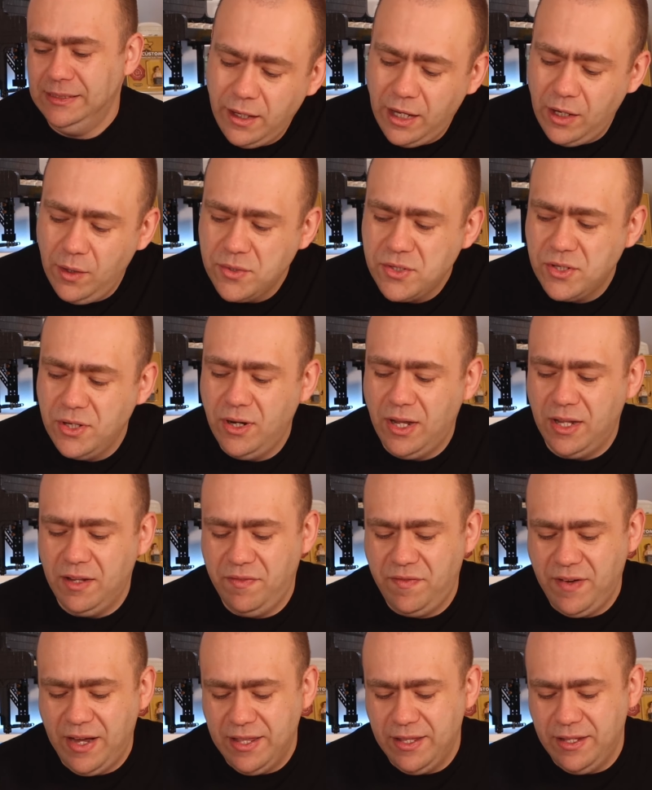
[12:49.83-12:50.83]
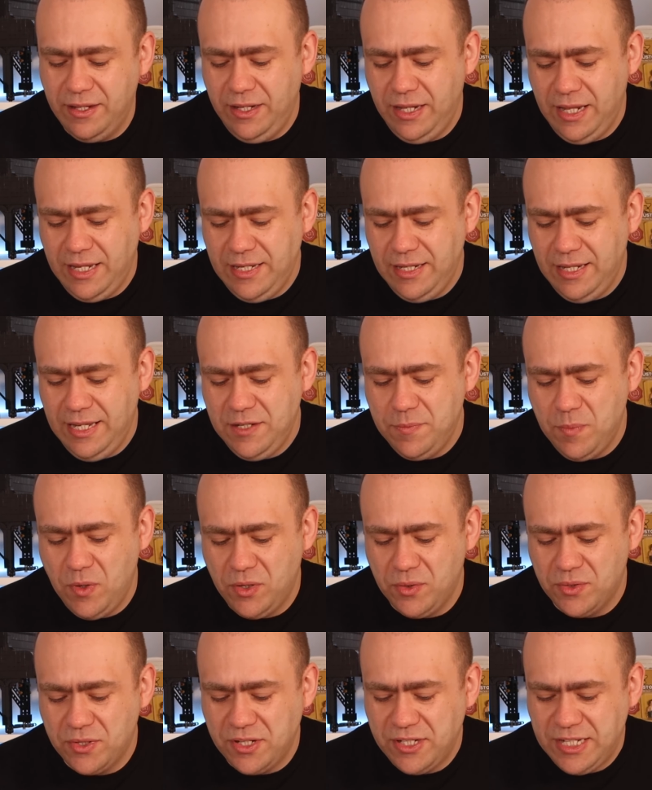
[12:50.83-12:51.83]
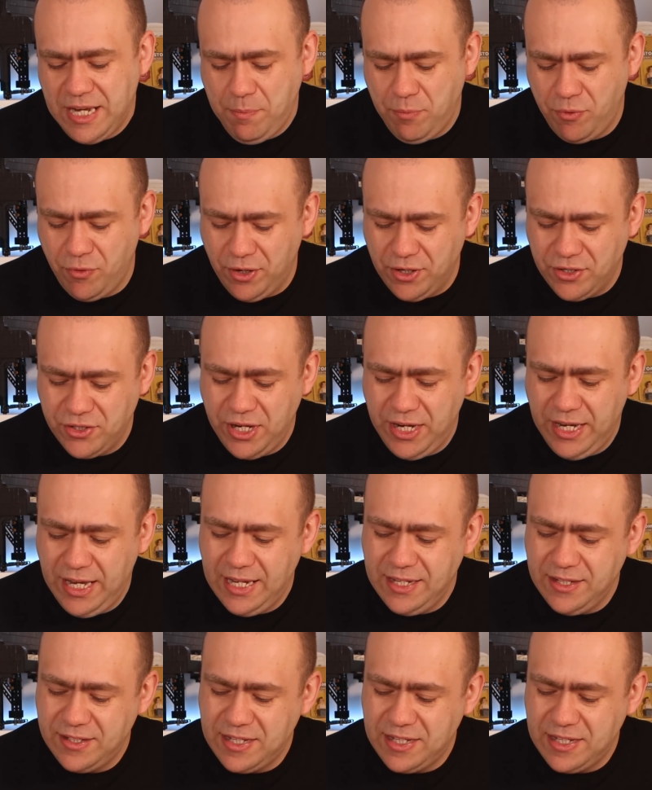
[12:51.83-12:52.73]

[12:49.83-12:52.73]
I also like the fact that these models are separate, so you can